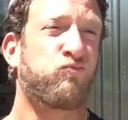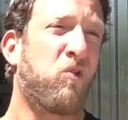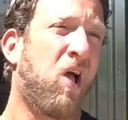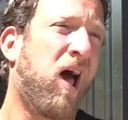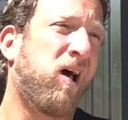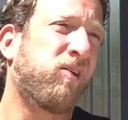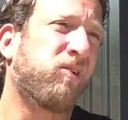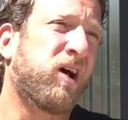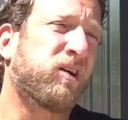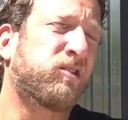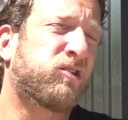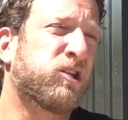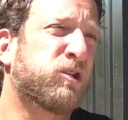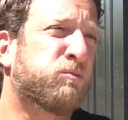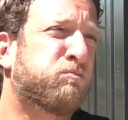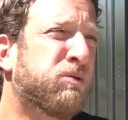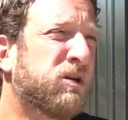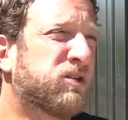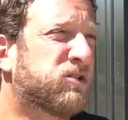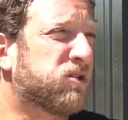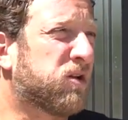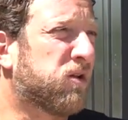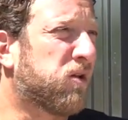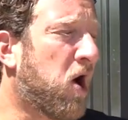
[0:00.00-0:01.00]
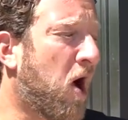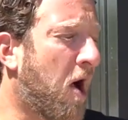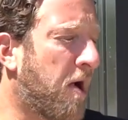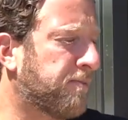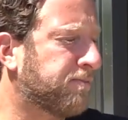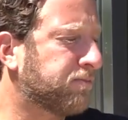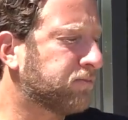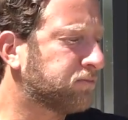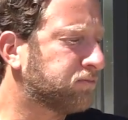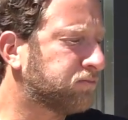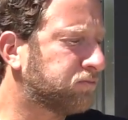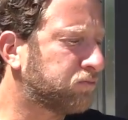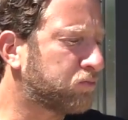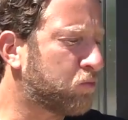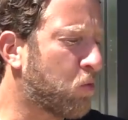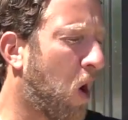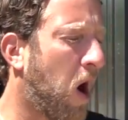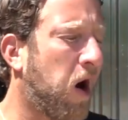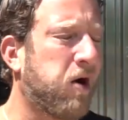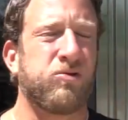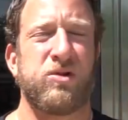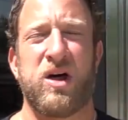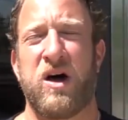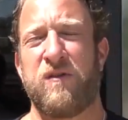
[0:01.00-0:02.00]
him. I like this pizza a lot.
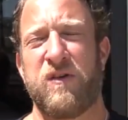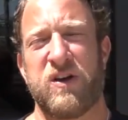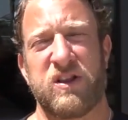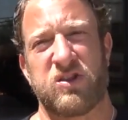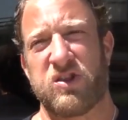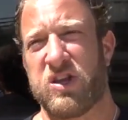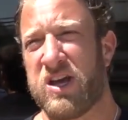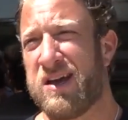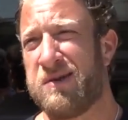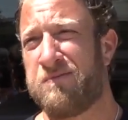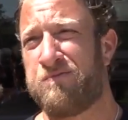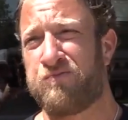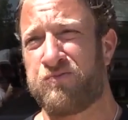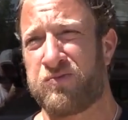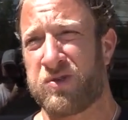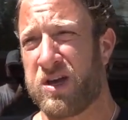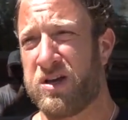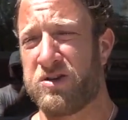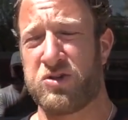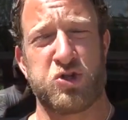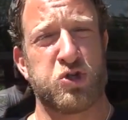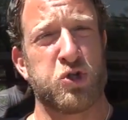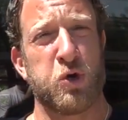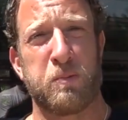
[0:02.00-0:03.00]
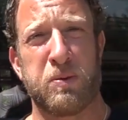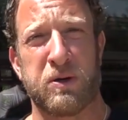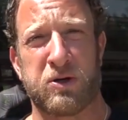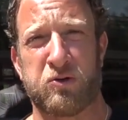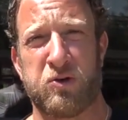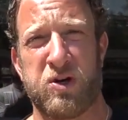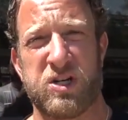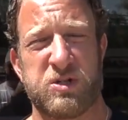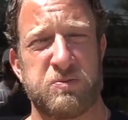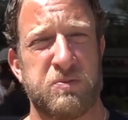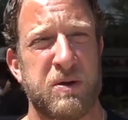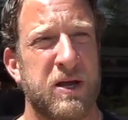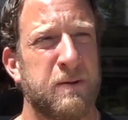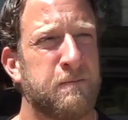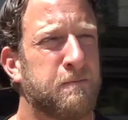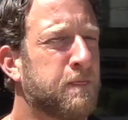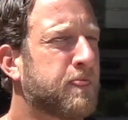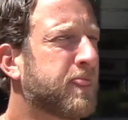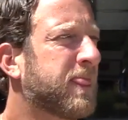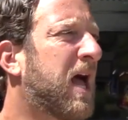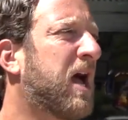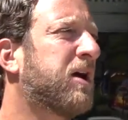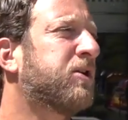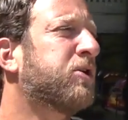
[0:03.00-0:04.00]
I love it thin. It's super crispy.
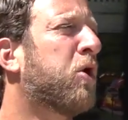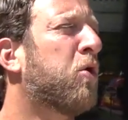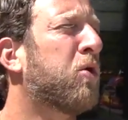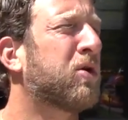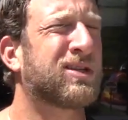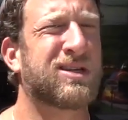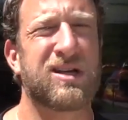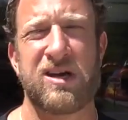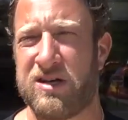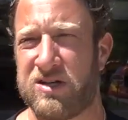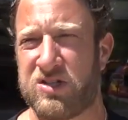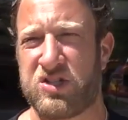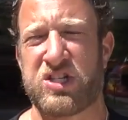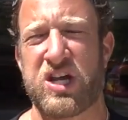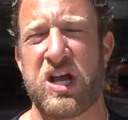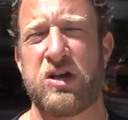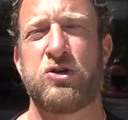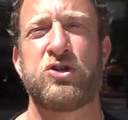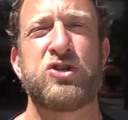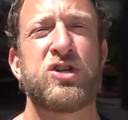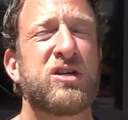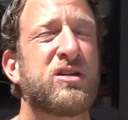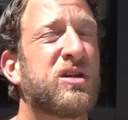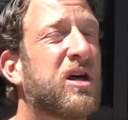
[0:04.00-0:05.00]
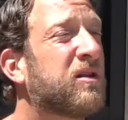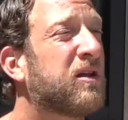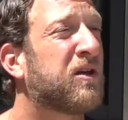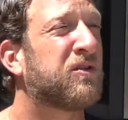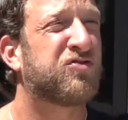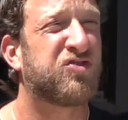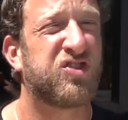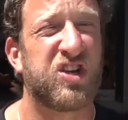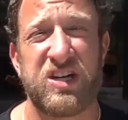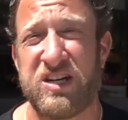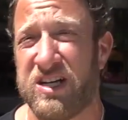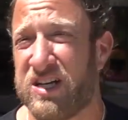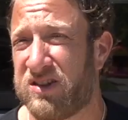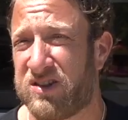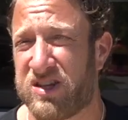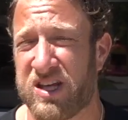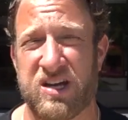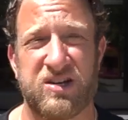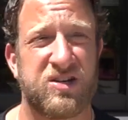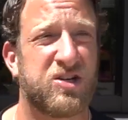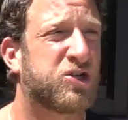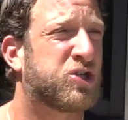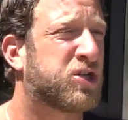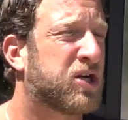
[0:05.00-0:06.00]
I know what they're going to say. You should have done a thinny
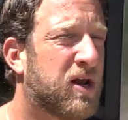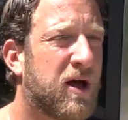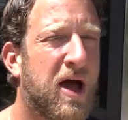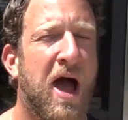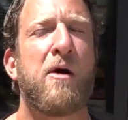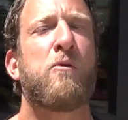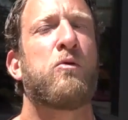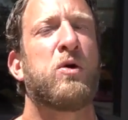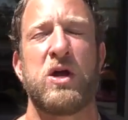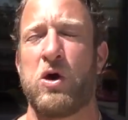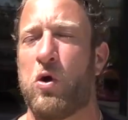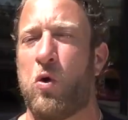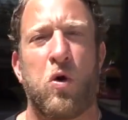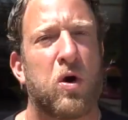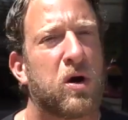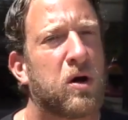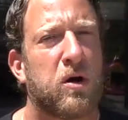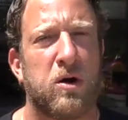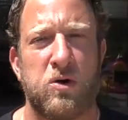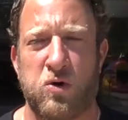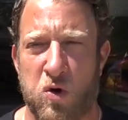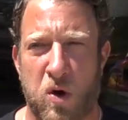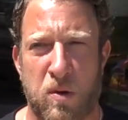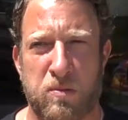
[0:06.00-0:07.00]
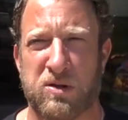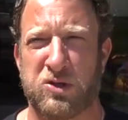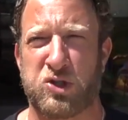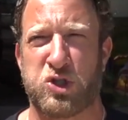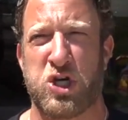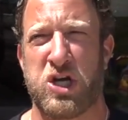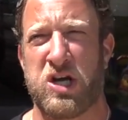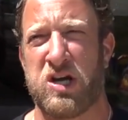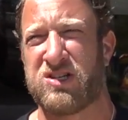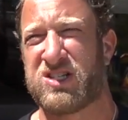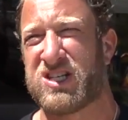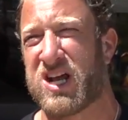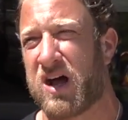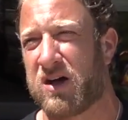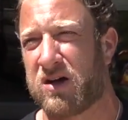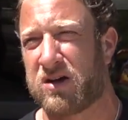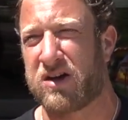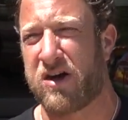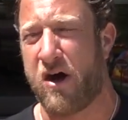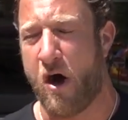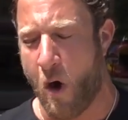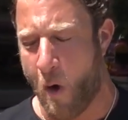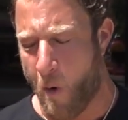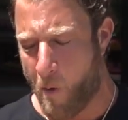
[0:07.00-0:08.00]
thin. You should have, we order a normal cheese.
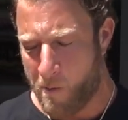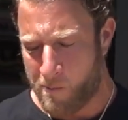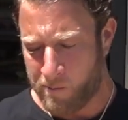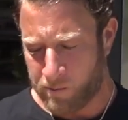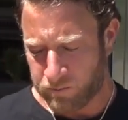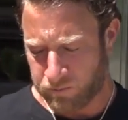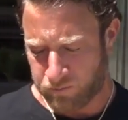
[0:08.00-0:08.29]
I'm going to go.